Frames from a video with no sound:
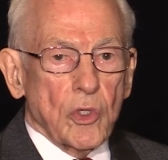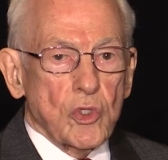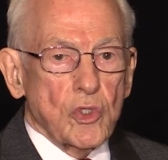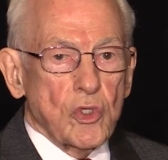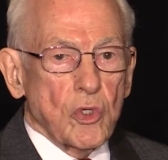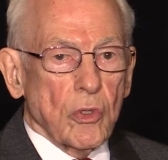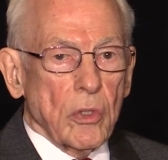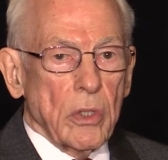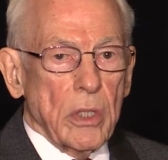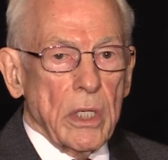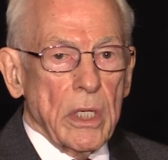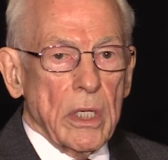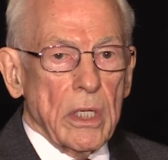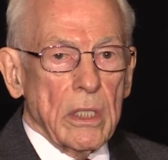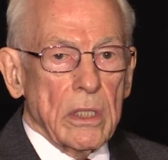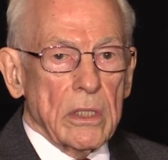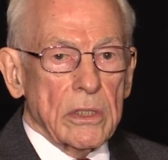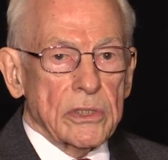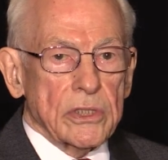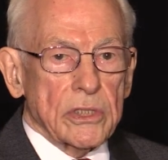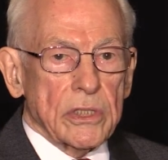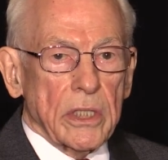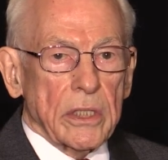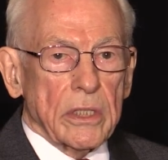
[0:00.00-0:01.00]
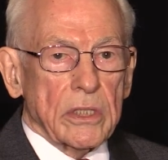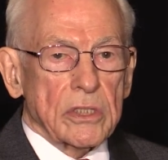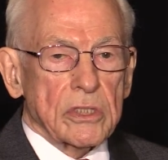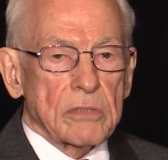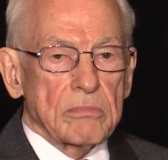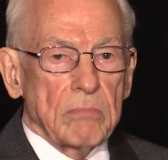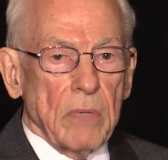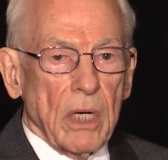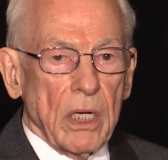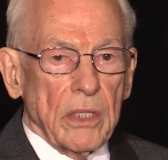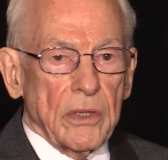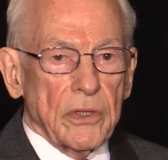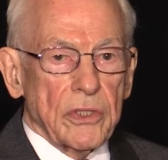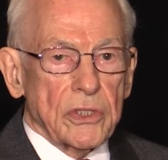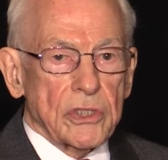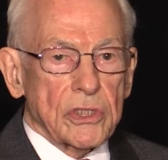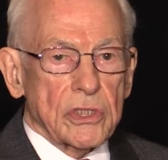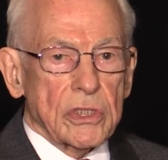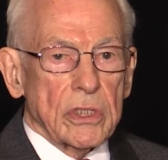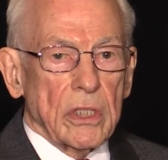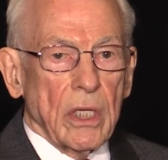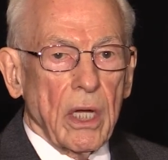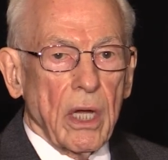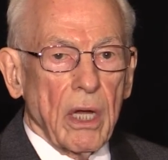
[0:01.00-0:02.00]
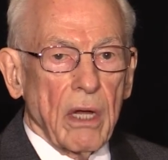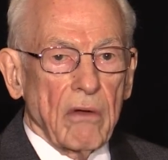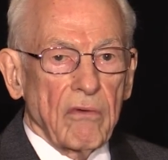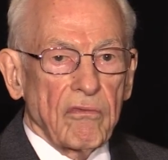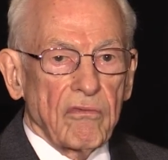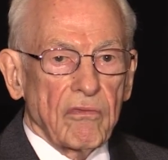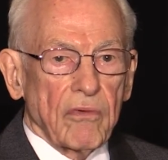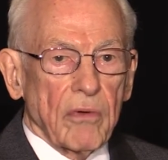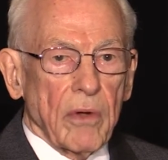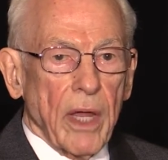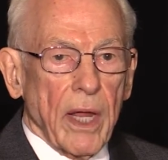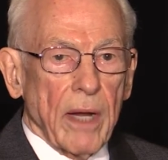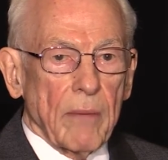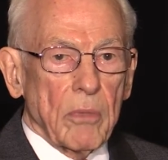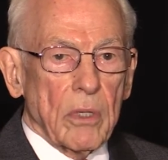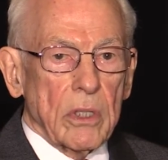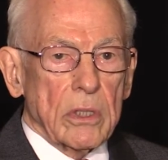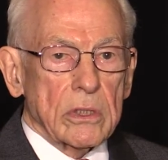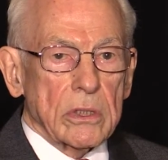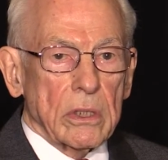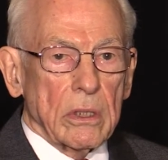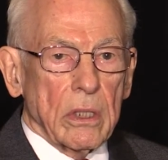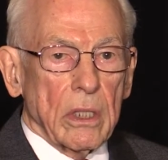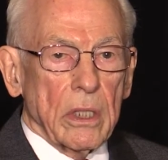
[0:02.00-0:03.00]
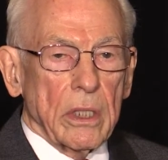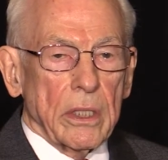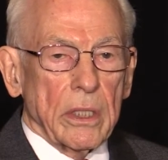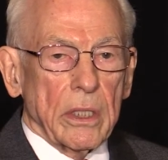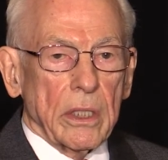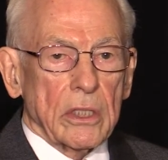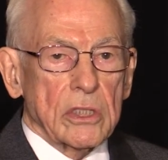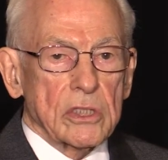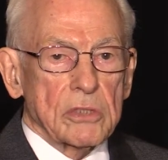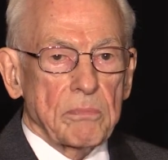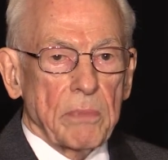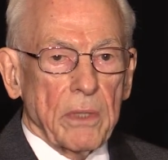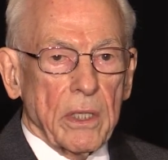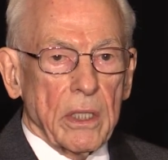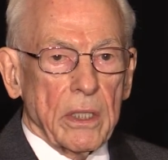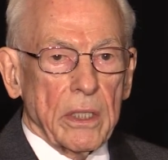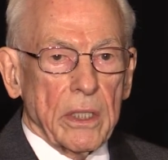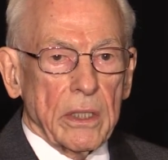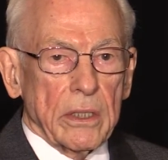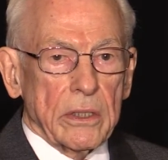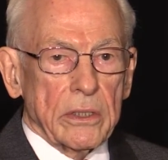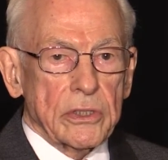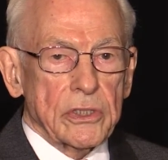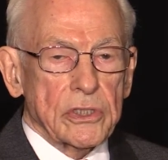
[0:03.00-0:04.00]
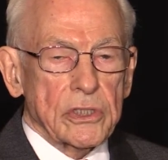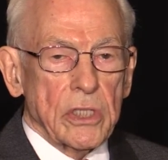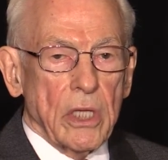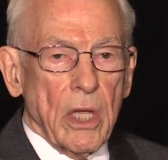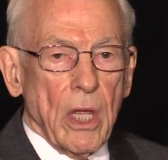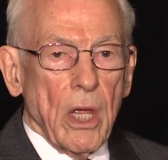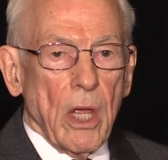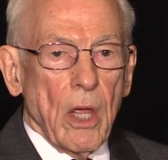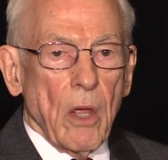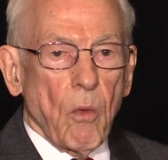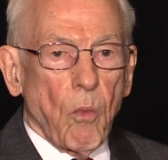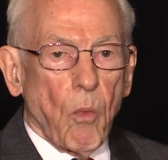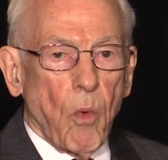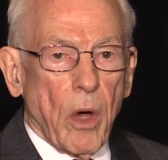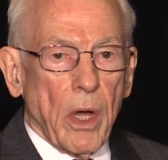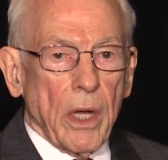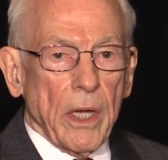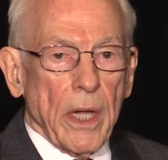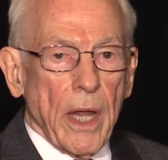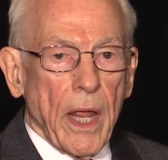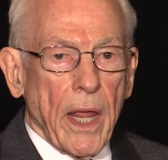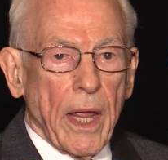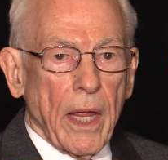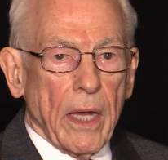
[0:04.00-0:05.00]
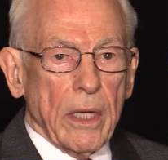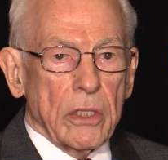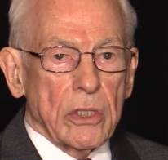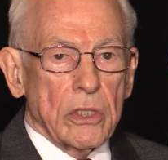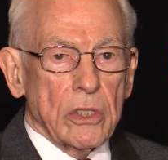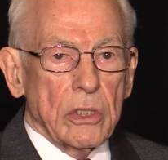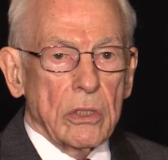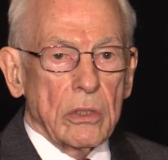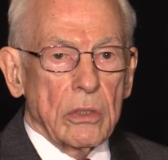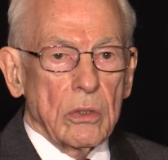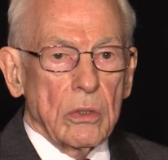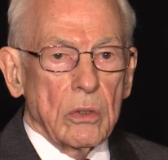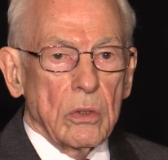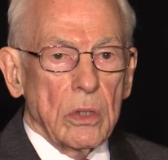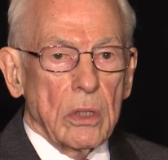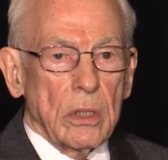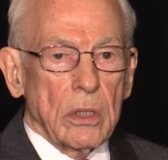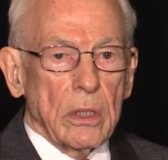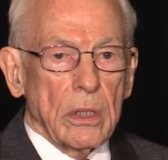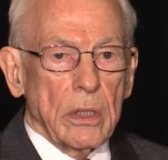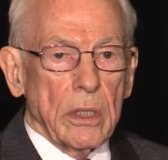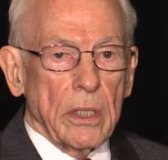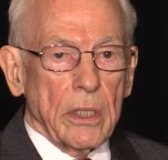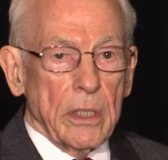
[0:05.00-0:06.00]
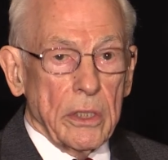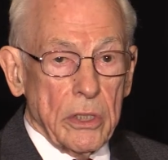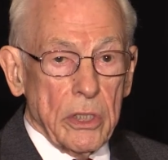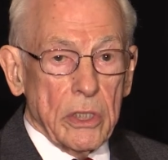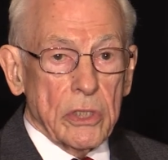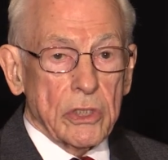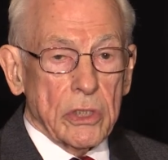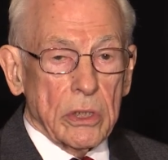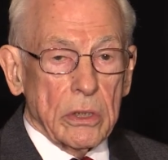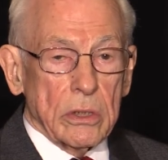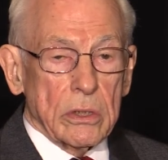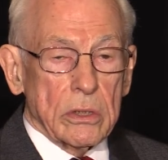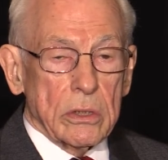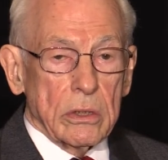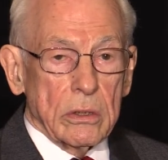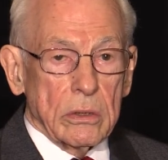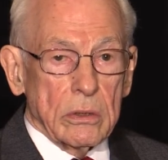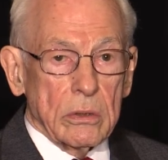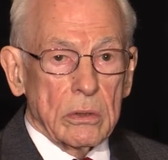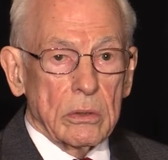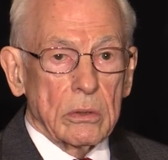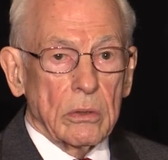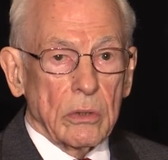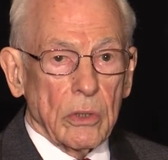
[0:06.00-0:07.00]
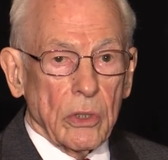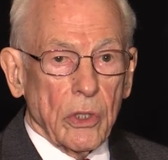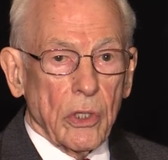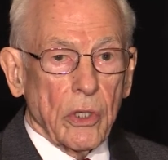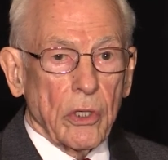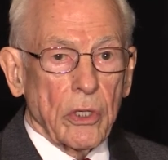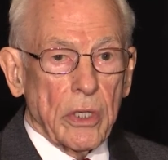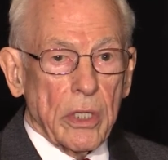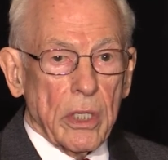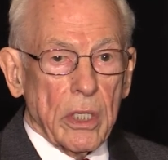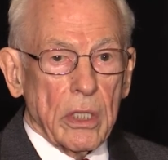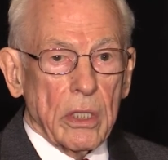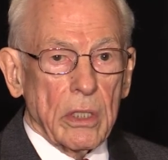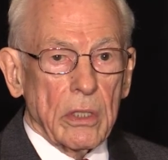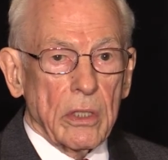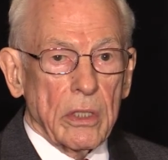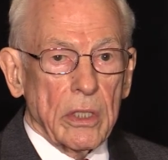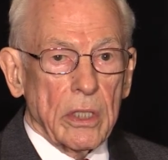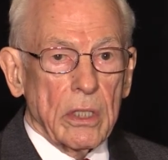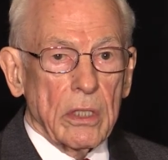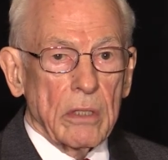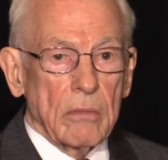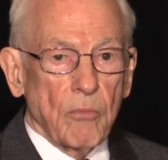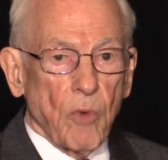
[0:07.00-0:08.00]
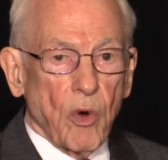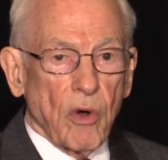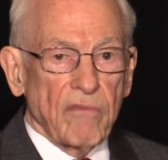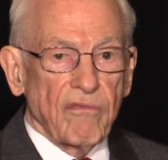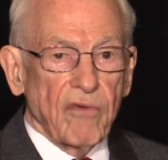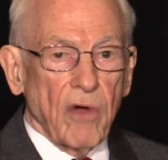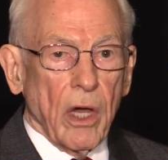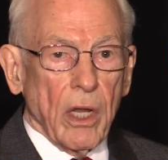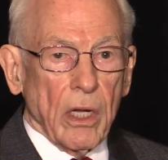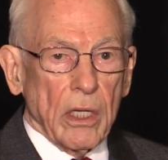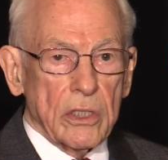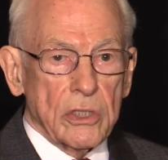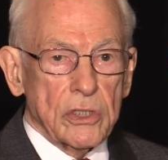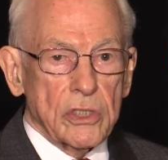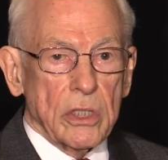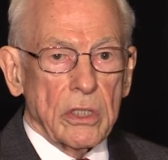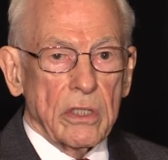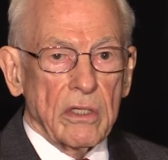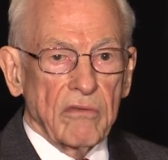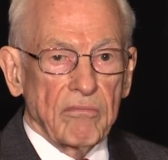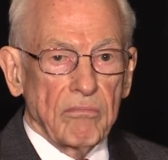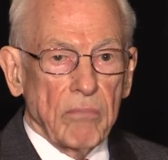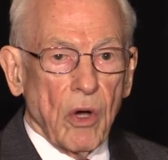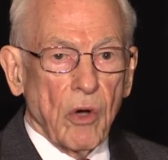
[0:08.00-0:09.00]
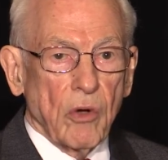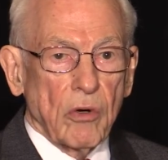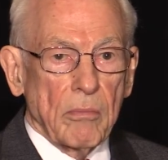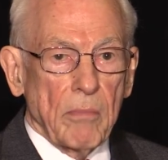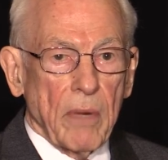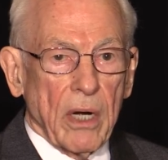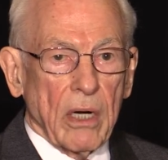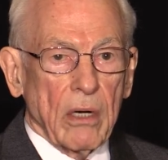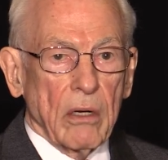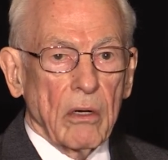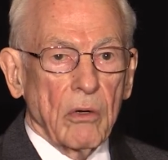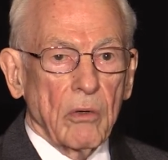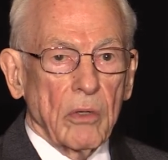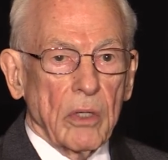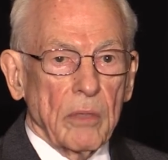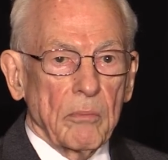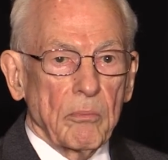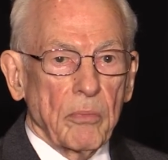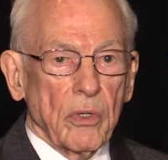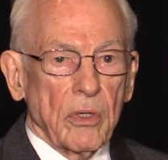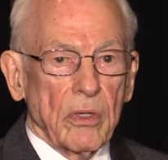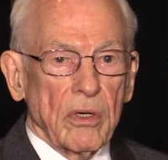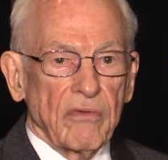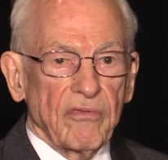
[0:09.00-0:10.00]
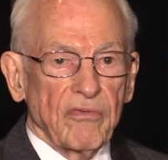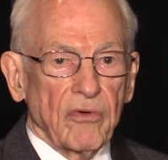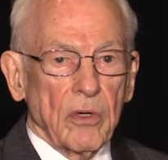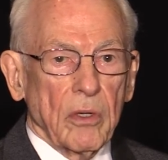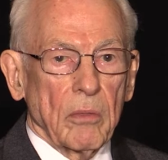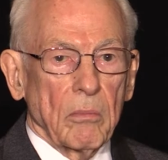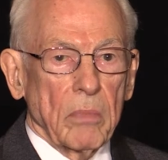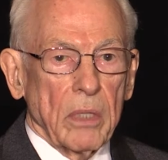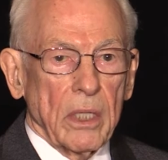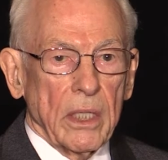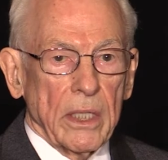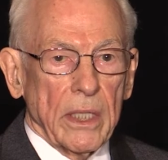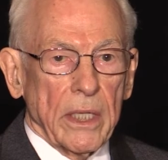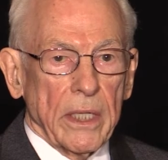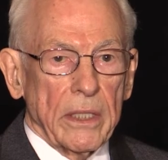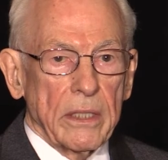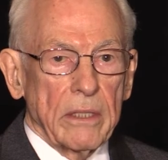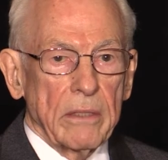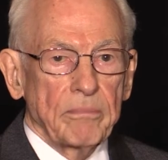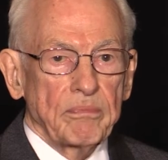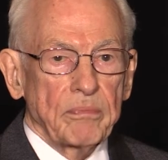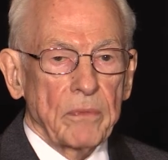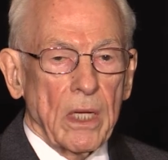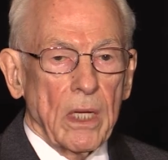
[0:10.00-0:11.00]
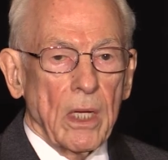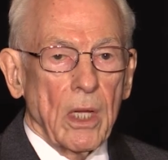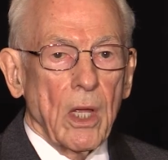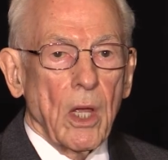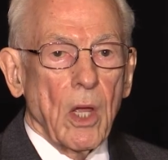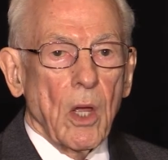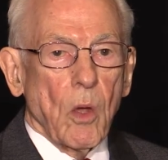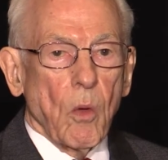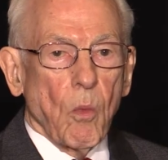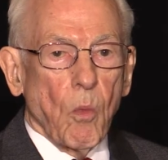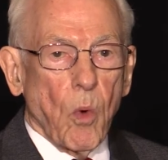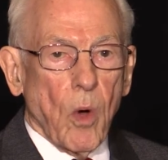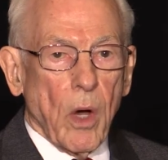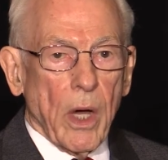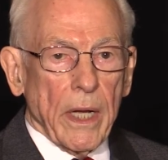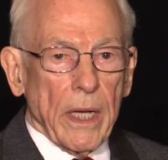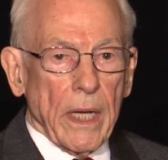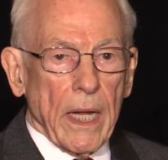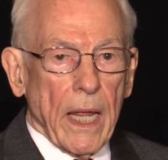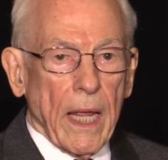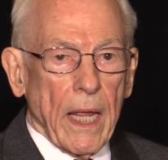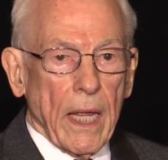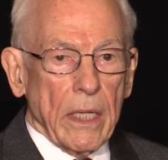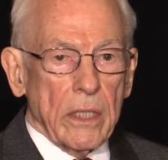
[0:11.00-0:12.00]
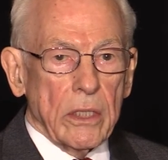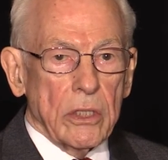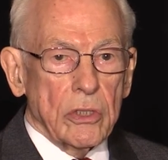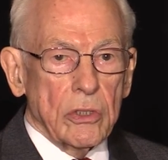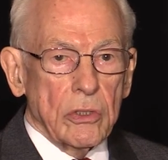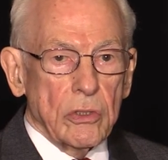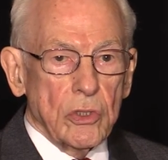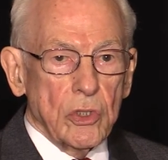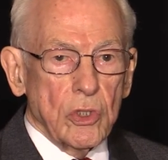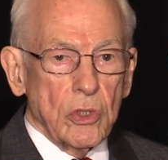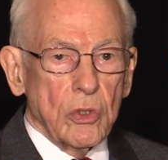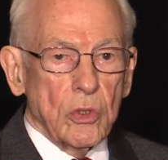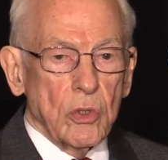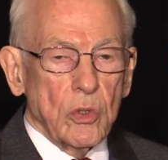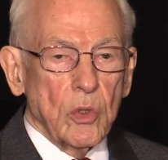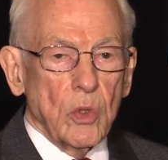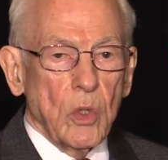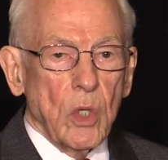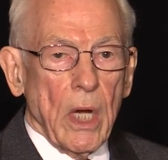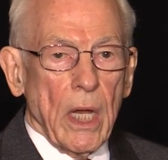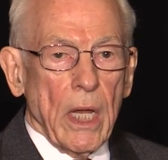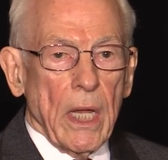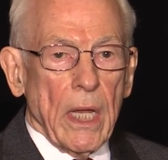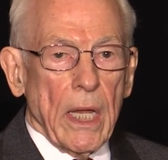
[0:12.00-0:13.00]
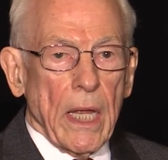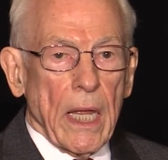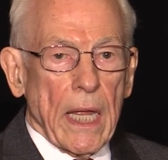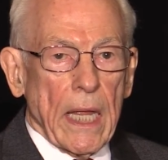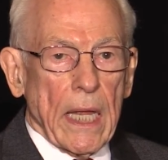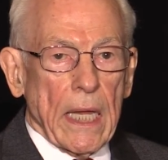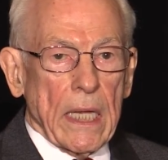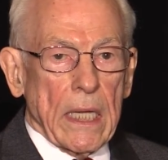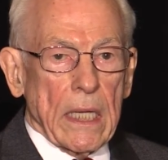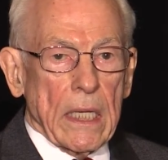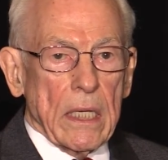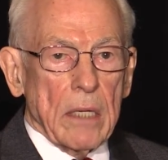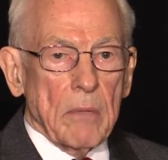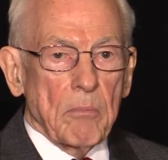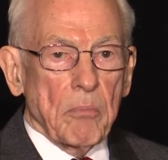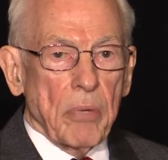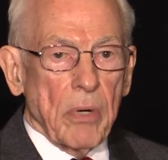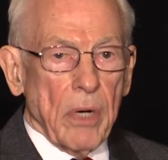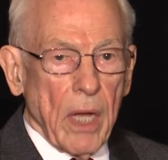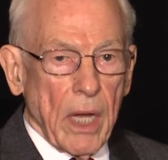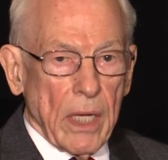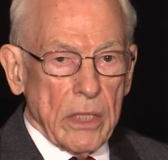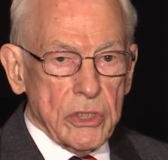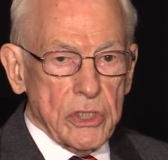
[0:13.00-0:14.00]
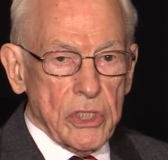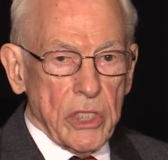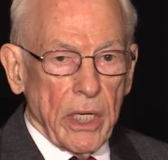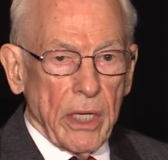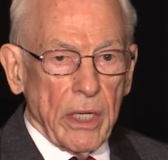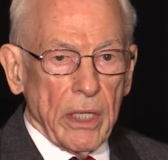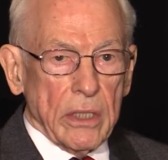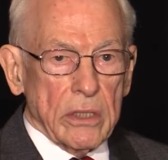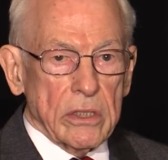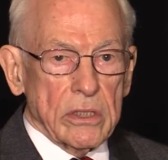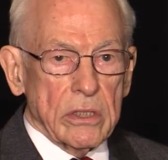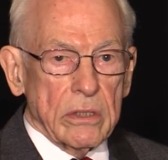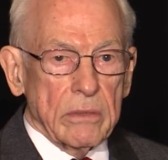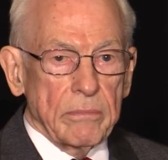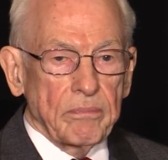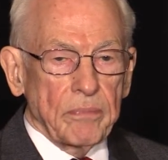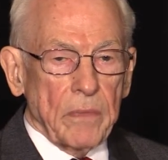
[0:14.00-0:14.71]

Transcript: during the 6 months of laboratory experience, one had to, in addition to learning the morphology of bone marrow and peripheral blood, one had to do a project.